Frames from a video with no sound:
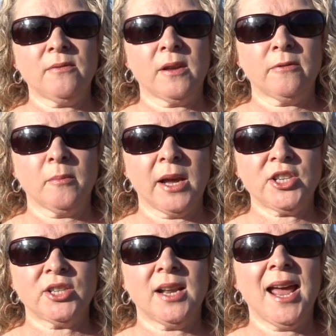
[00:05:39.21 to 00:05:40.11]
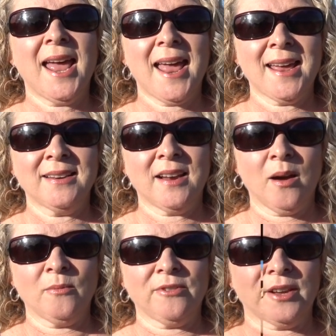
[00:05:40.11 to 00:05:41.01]
of information and
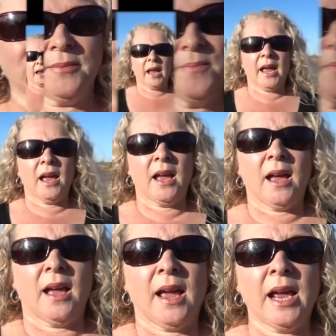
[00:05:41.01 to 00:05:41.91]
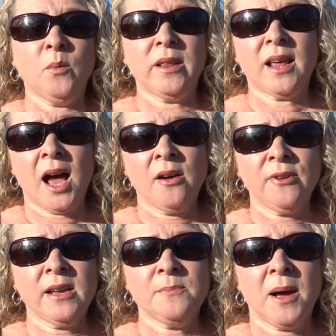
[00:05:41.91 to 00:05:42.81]
comfort. And with R
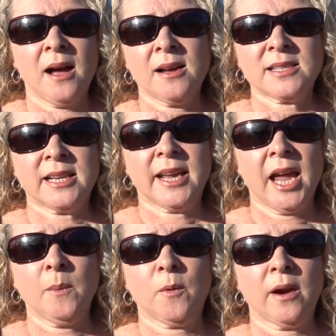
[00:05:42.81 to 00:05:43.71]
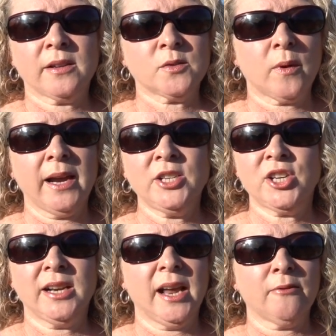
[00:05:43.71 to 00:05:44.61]
V parks and campgrounds
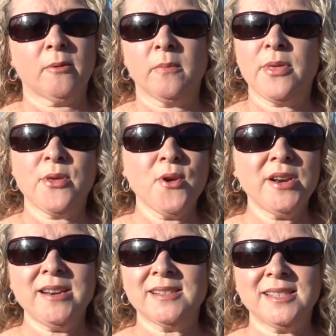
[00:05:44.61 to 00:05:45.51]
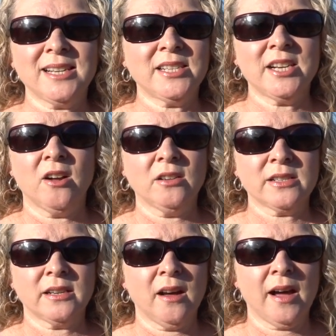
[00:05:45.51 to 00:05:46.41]
ranging now from thirty dollars to sixty
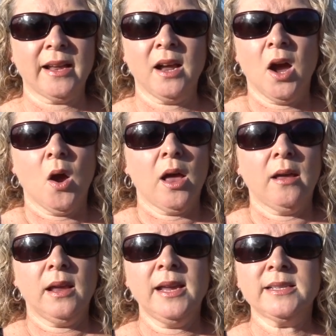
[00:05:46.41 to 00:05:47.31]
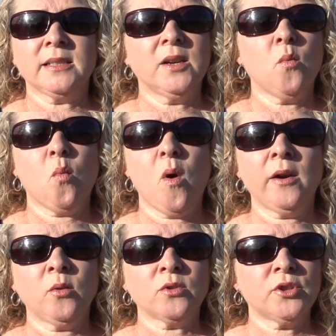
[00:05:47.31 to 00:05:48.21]
dollars a night, easily
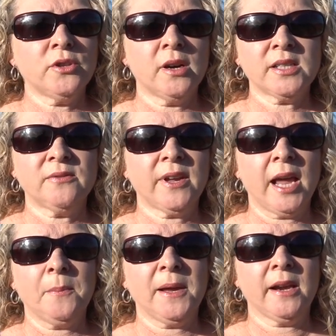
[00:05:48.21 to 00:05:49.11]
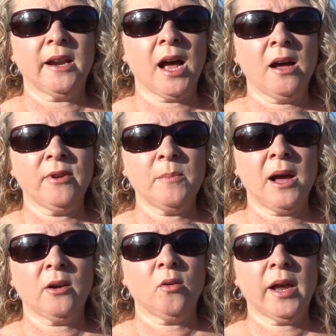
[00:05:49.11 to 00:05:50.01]
one or two nights of camping in an R V
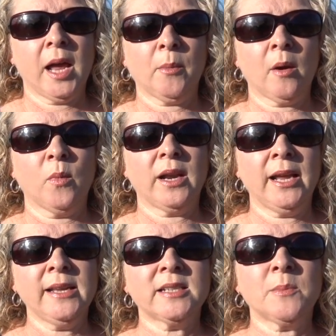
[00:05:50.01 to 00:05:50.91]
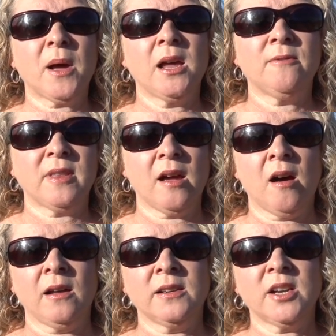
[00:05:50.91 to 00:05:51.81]
park or campground would easily pay for the
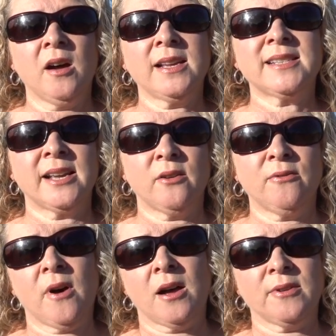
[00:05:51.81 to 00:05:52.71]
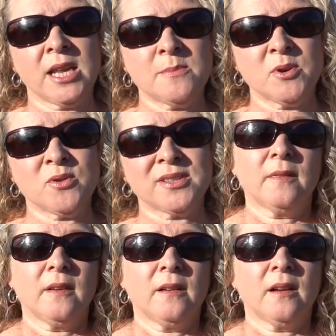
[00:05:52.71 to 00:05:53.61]
entire set of five
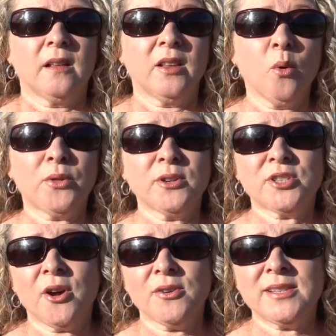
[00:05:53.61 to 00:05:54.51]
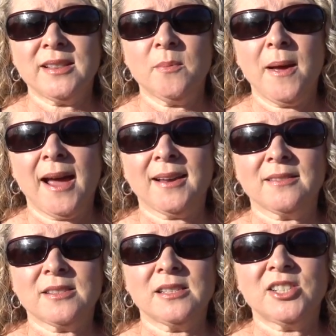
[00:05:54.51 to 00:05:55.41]
ebooks. The author shows in the back
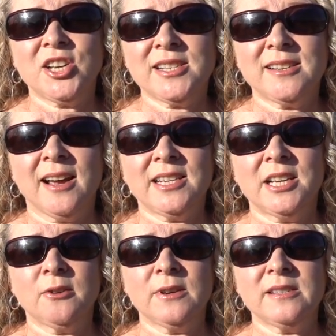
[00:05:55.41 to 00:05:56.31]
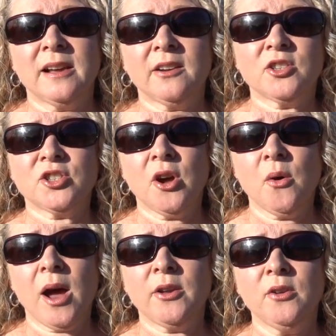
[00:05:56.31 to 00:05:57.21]
suggested itineraries that can
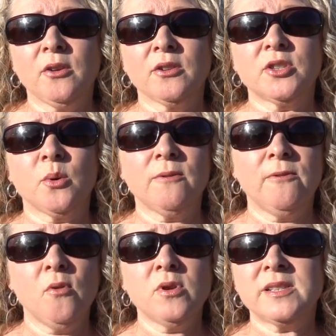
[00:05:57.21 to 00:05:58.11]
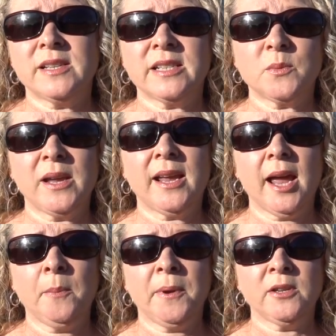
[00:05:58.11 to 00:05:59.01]
show how you could do a four to six week
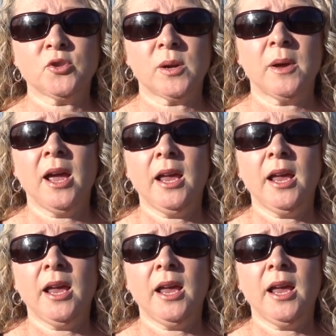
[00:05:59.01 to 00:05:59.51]
camping trip